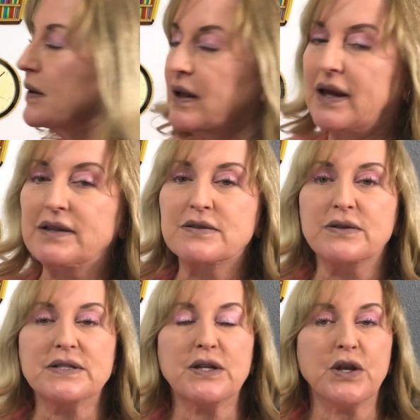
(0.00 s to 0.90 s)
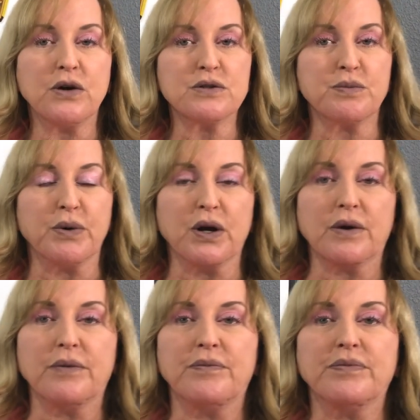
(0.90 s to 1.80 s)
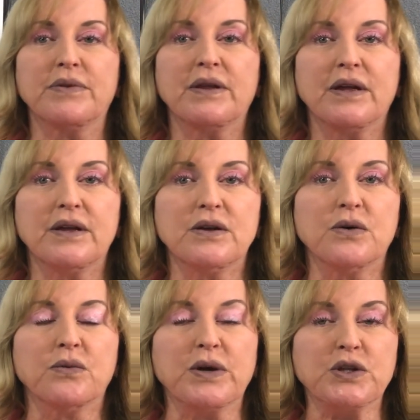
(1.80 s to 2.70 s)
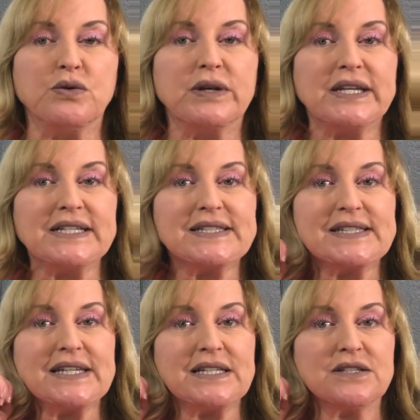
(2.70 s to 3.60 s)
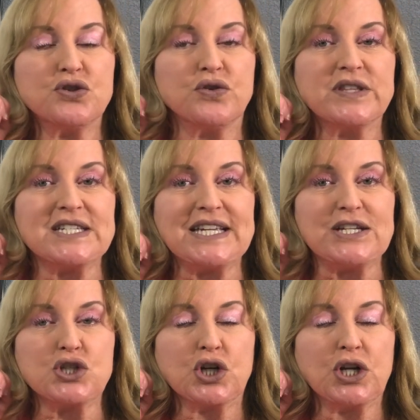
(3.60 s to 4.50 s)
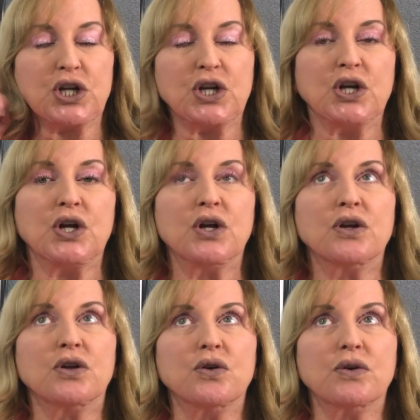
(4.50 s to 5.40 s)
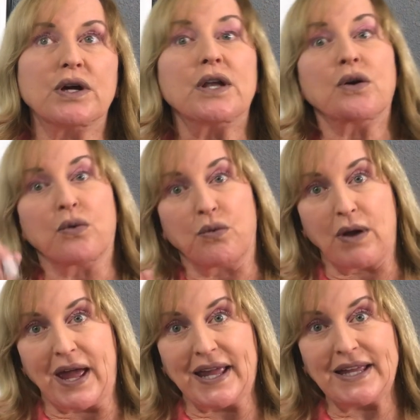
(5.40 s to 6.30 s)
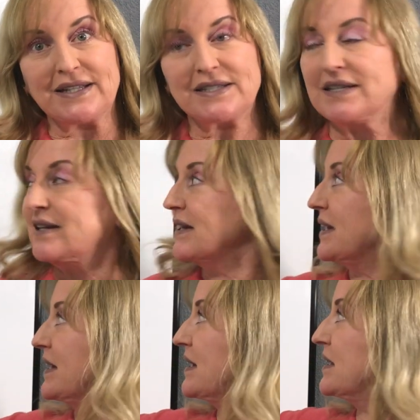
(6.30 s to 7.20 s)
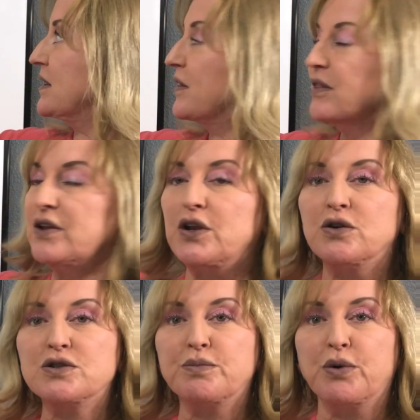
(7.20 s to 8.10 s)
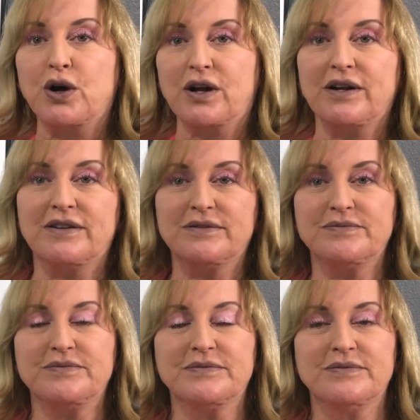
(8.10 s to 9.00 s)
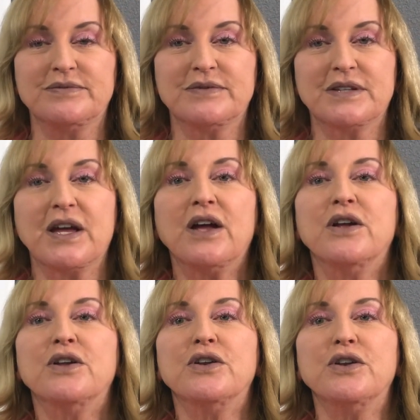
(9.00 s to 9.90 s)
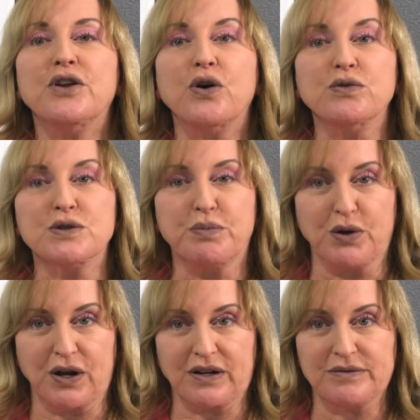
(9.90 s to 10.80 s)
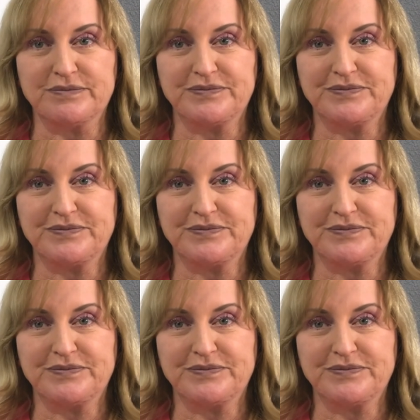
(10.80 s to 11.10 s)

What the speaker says: Okay, so it's a notebook. When you listen to the teacher, you can write in the notebook. Notebook.